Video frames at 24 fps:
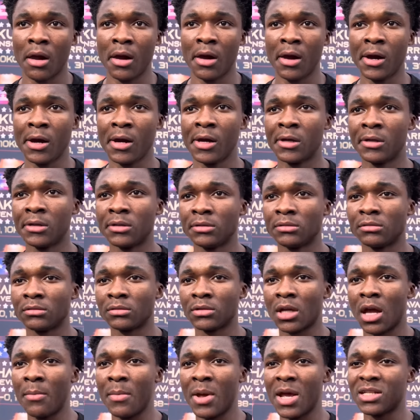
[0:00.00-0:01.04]
Uh,
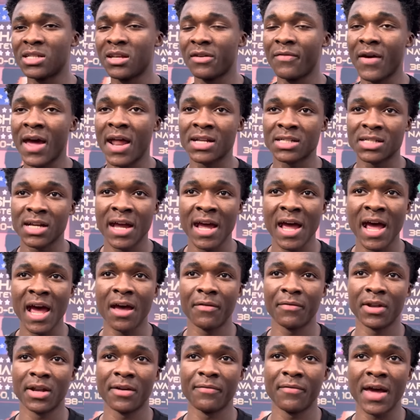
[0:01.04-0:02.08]
I mean, it's an advantage I
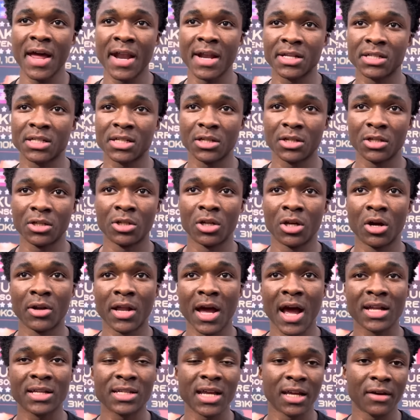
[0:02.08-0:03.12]
have, an advantage, you know,
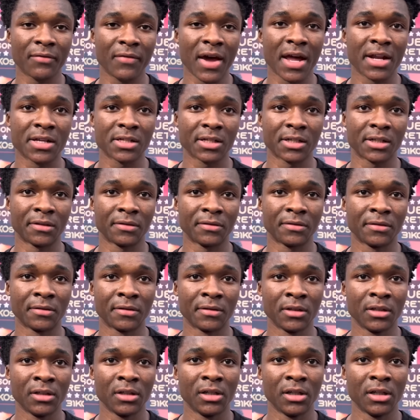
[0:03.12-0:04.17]
that I take advantage
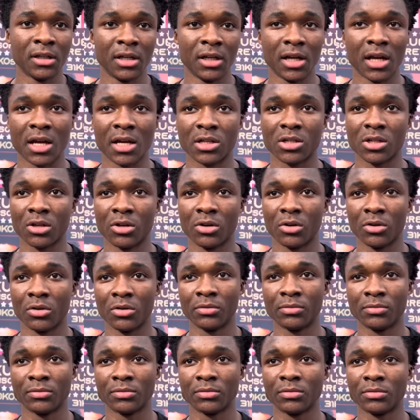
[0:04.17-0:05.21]
of. Yeah, so
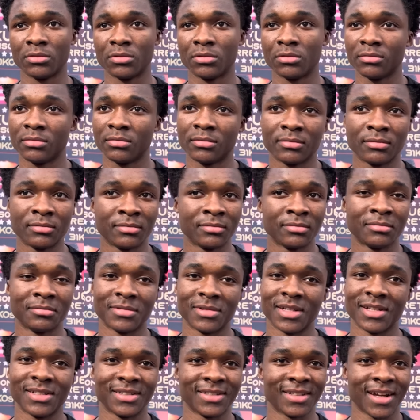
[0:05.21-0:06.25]

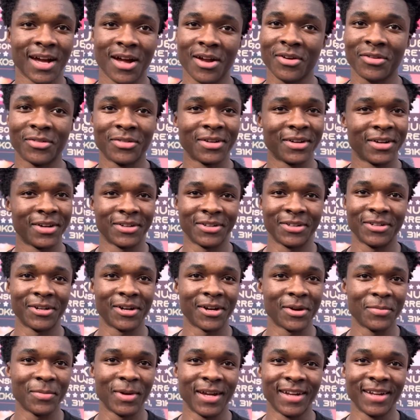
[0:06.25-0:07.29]
I don't know, you
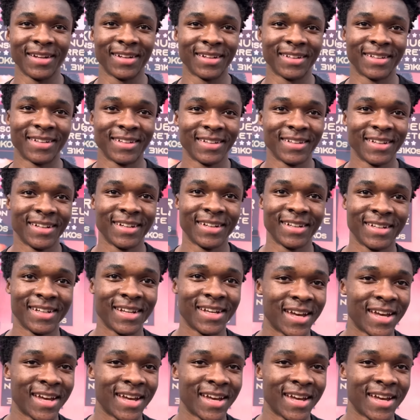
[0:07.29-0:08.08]
know what I mean?